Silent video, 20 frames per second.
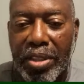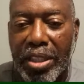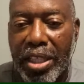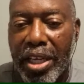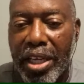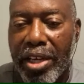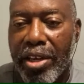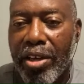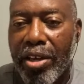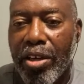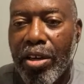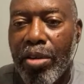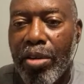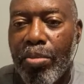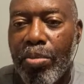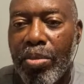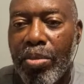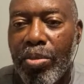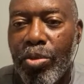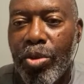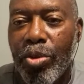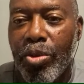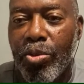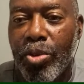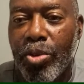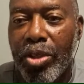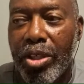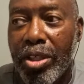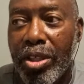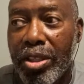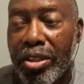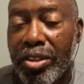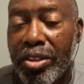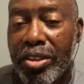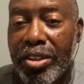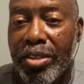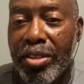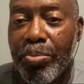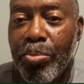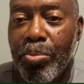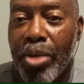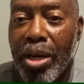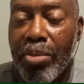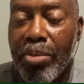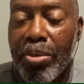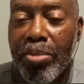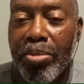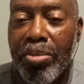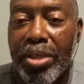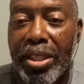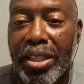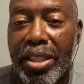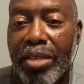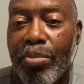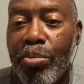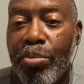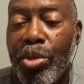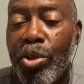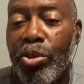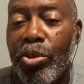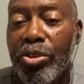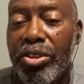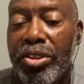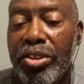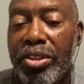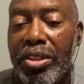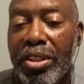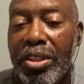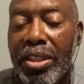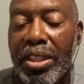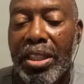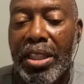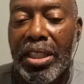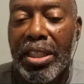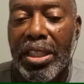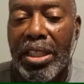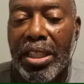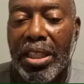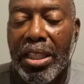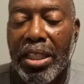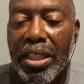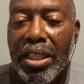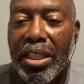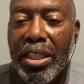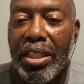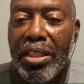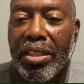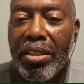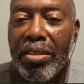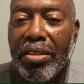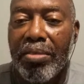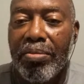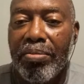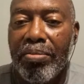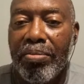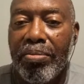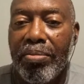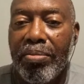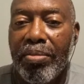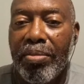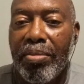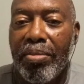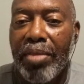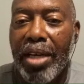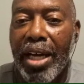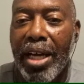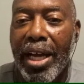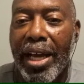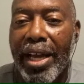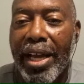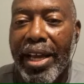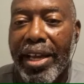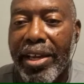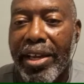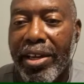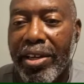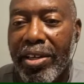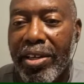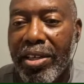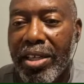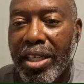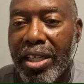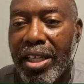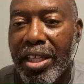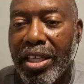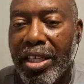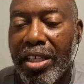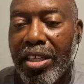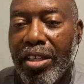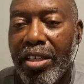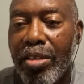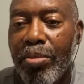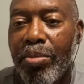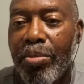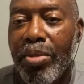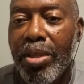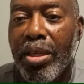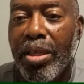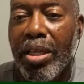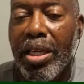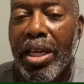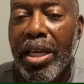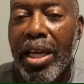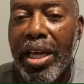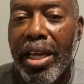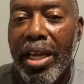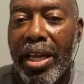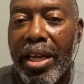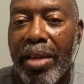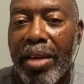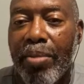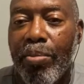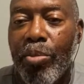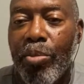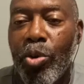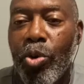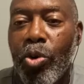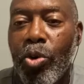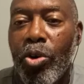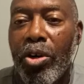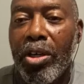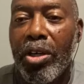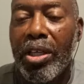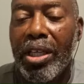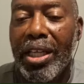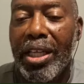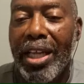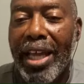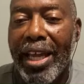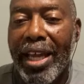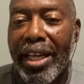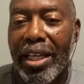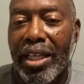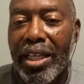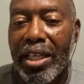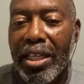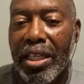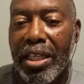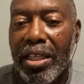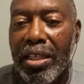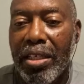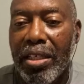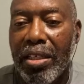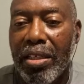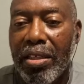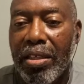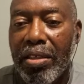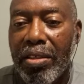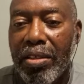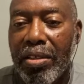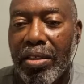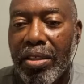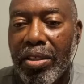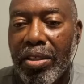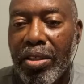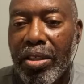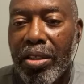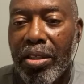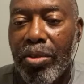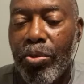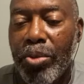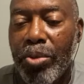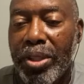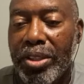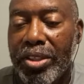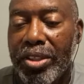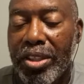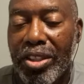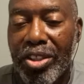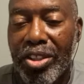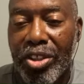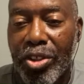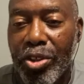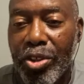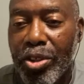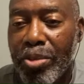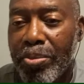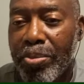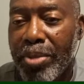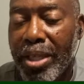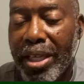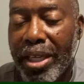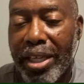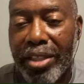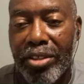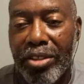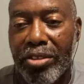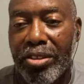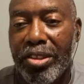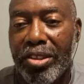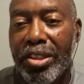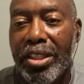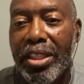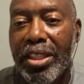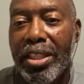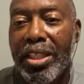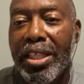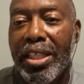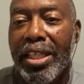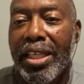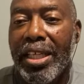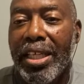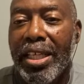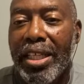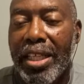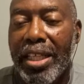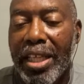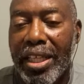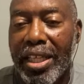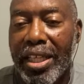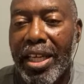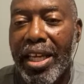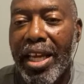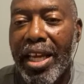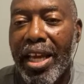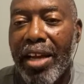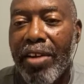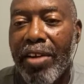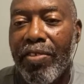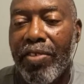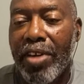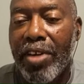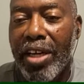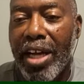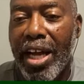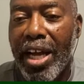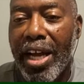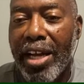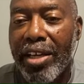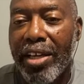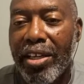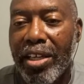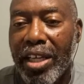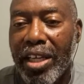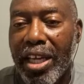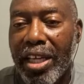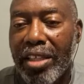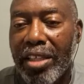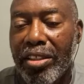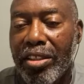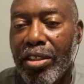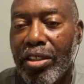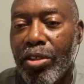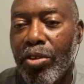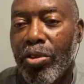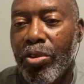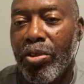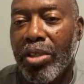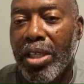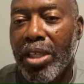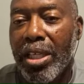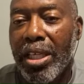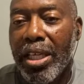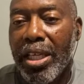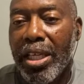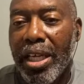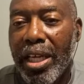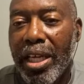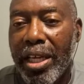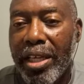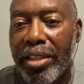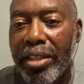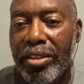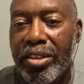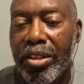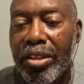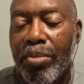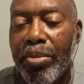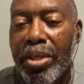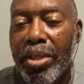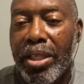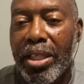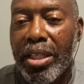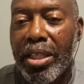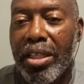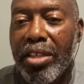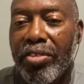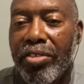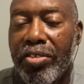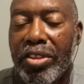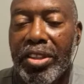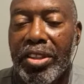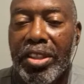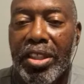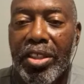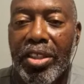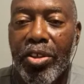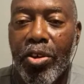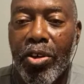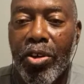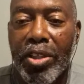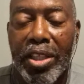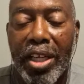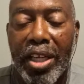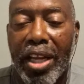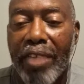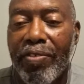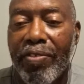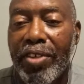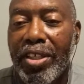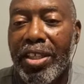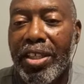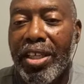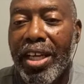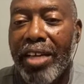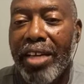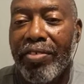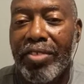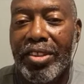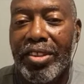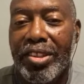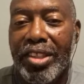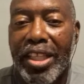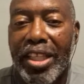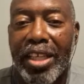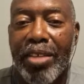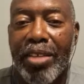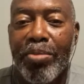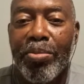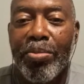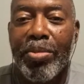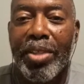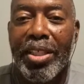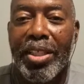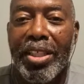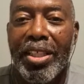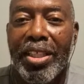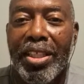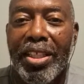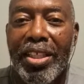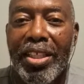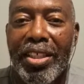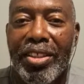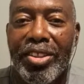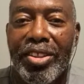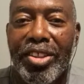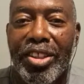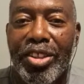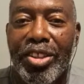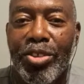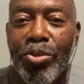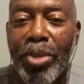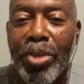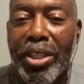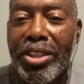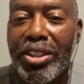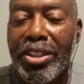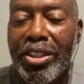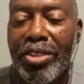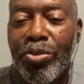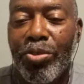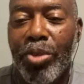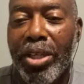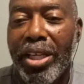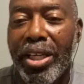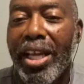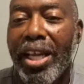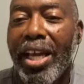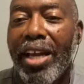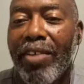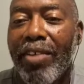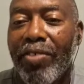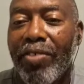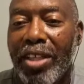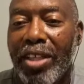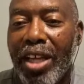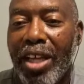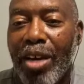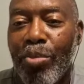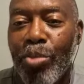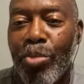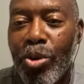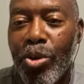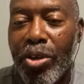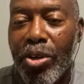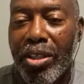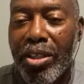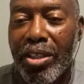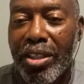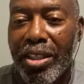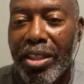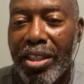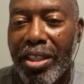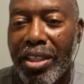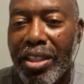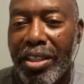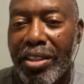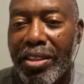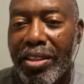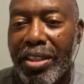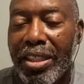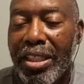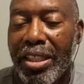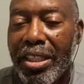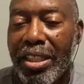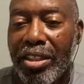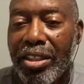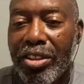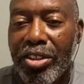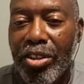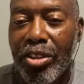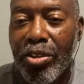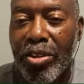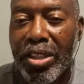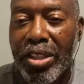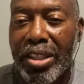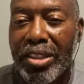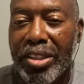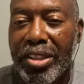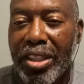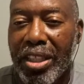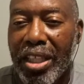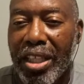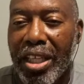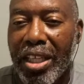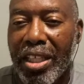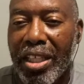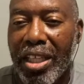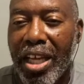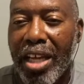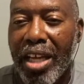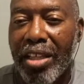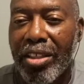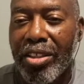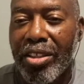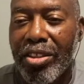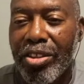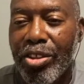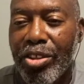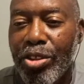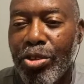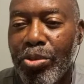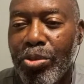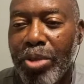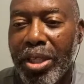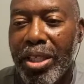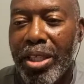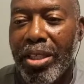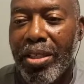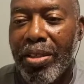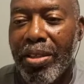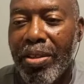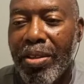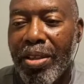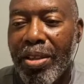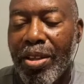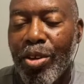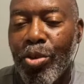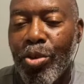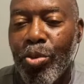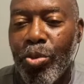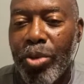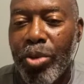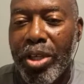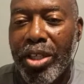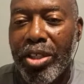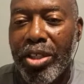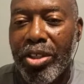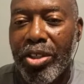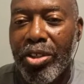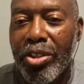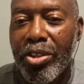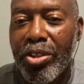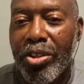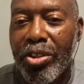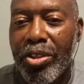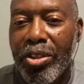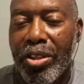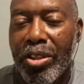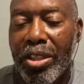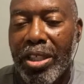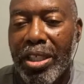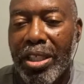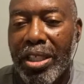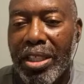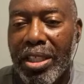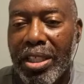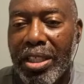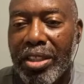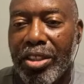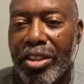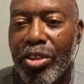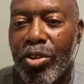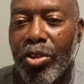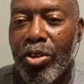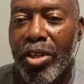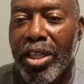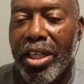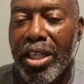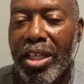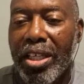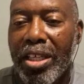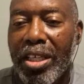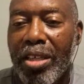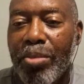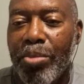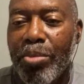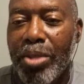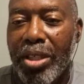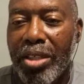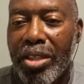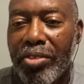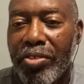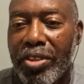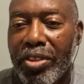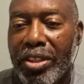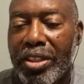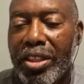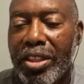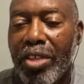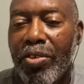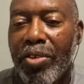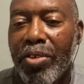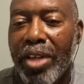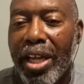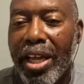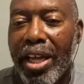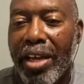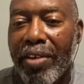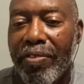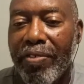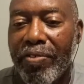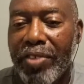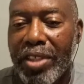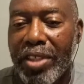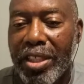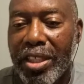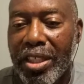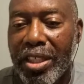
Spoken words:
there was probably the most uh, higher income and more like Western Europe, and you see that they have a higher caseload, and some of the countries in Northern Africa have the same situation where they have a lot more. Uh, so it's a lot to do with when you're in these lower income countries don't have